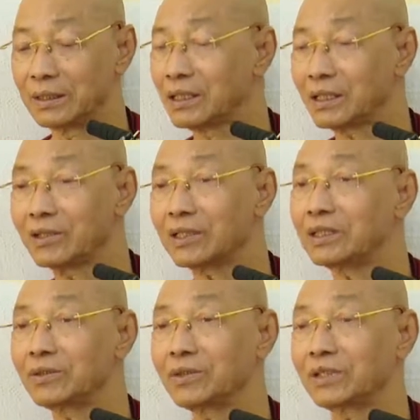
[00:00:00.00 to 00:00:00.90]
According
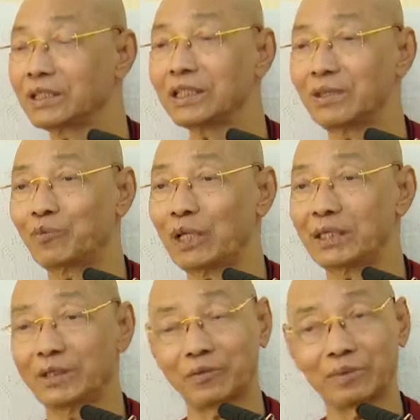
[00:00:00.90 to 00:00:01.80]
to logical
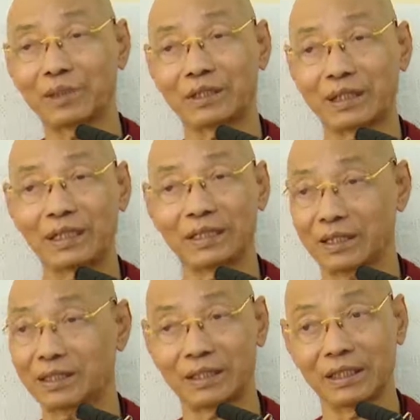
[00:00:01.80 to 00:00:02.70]
point, we must
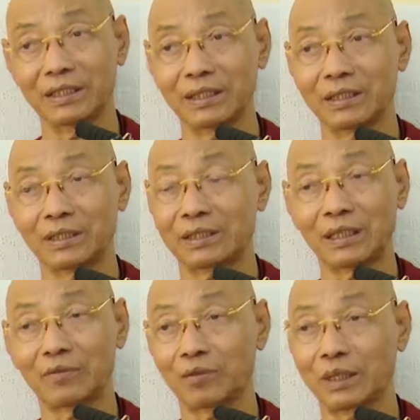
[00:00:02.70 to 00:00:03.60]
understand
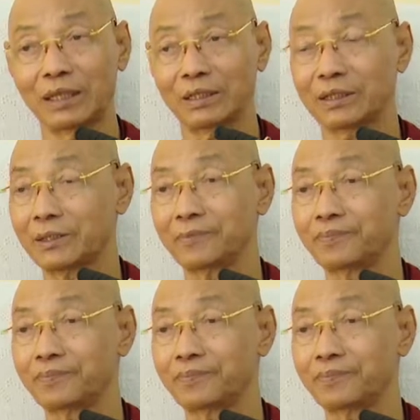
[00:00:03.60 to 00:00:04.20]
some words.